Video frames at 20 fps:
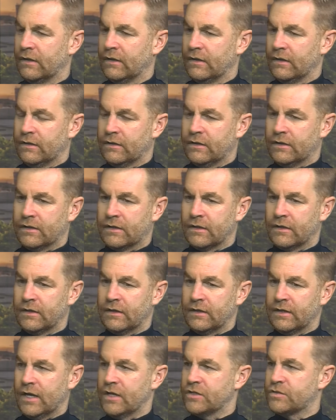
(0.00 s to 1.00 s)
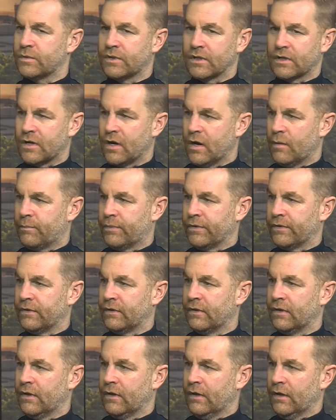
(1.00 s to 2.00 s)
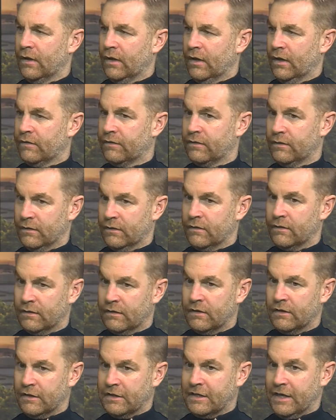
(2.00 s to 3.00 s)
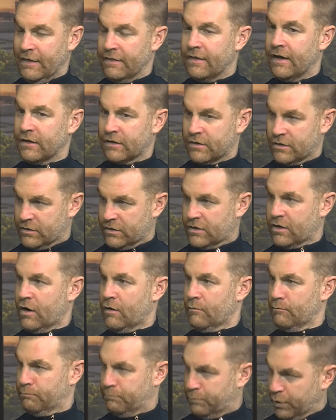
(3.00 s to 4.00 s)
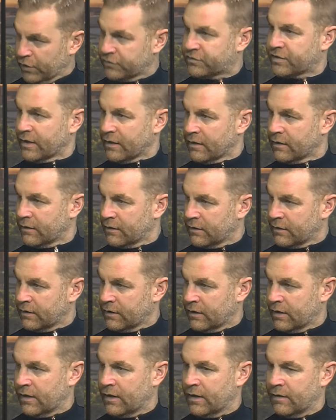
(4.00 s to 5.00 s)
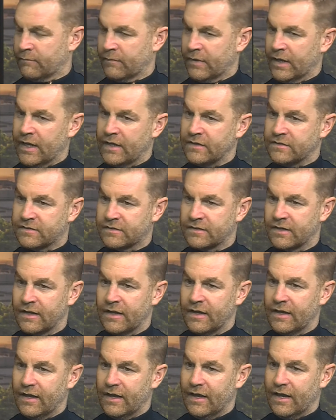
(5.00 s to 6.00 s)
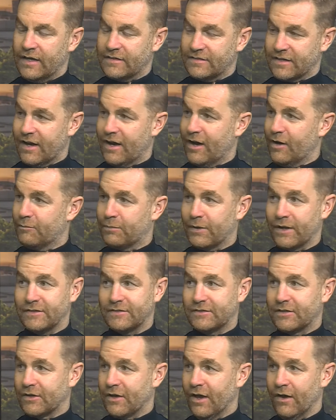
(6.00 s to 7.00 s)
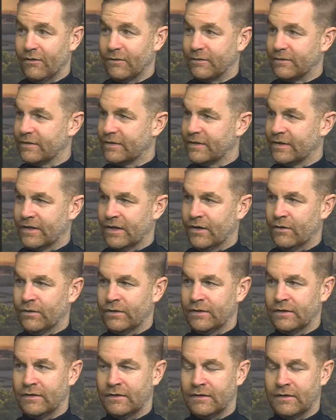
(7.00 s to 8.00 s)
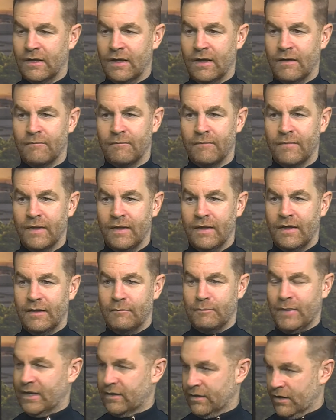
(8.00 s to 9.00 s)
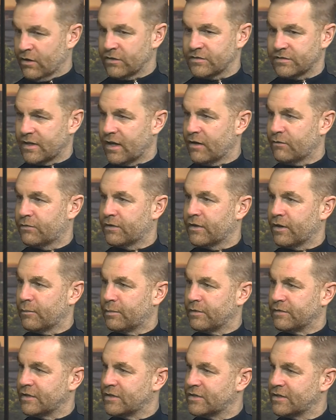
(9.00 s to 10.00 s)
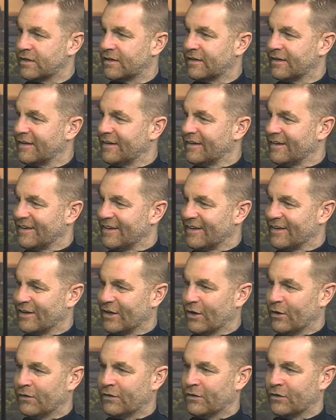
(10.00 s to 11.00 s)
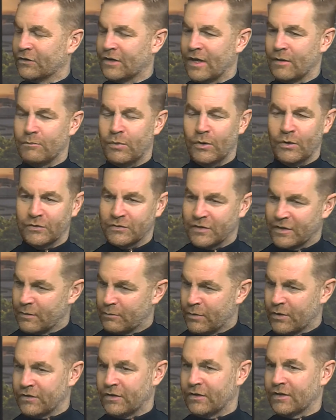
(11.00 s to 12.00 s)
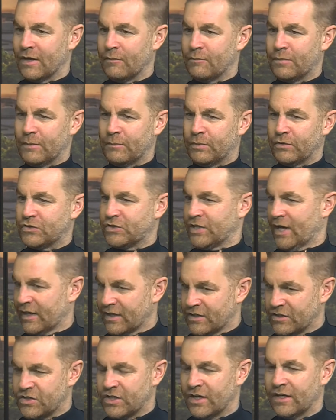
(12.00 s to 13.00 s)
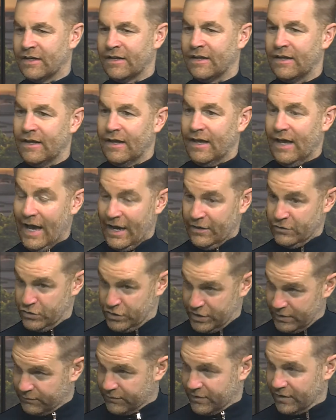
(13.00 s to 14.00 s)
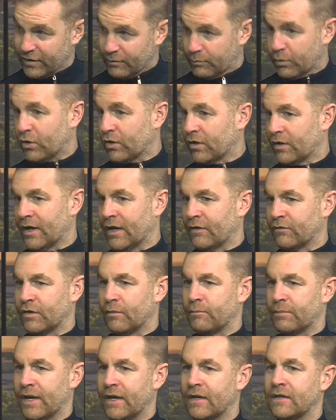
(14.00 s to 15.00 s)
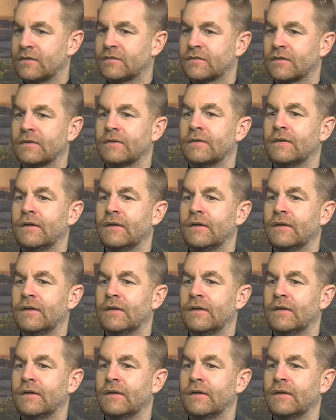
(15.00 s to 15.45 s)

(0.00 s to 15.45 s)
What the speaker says: they can engage with the Kop and get that Kop buzzing, it's a hard place to go, and make it hostile for the opposition, and they'll get balls in the box, they'll get people challenging and shifting the ball around at pace, and